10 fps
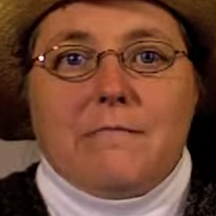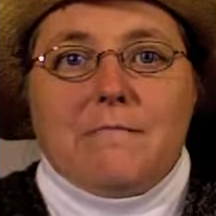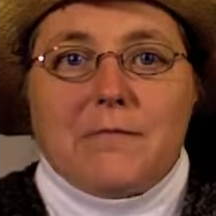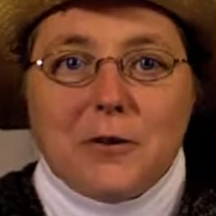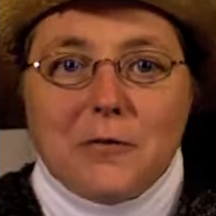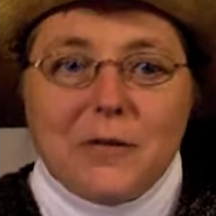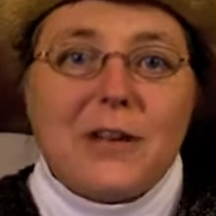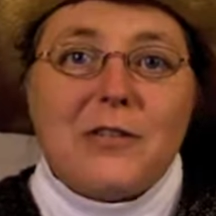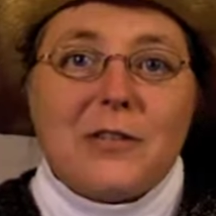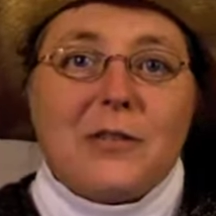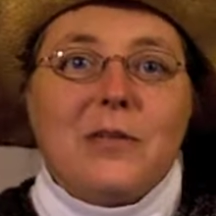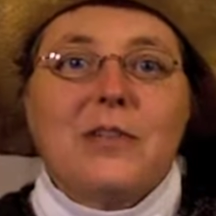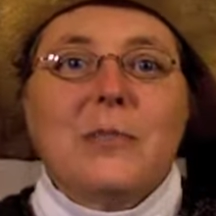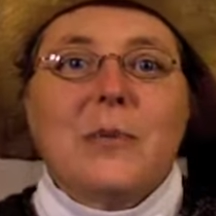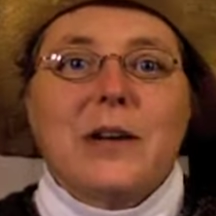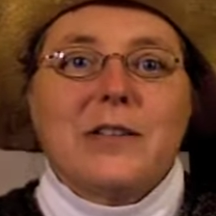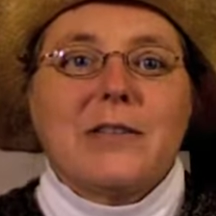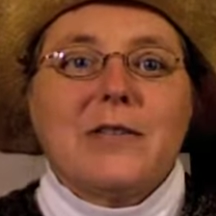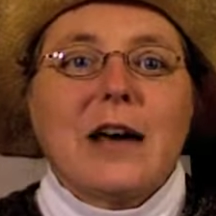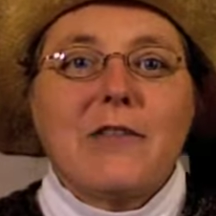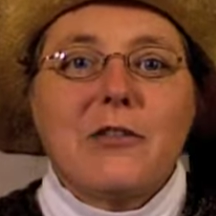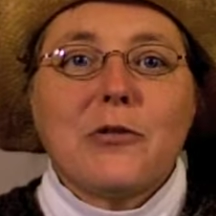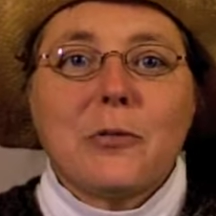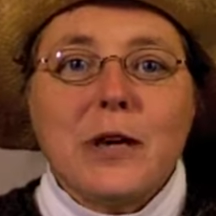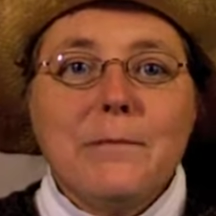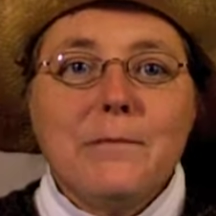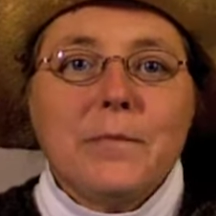So there's a positive to having 3.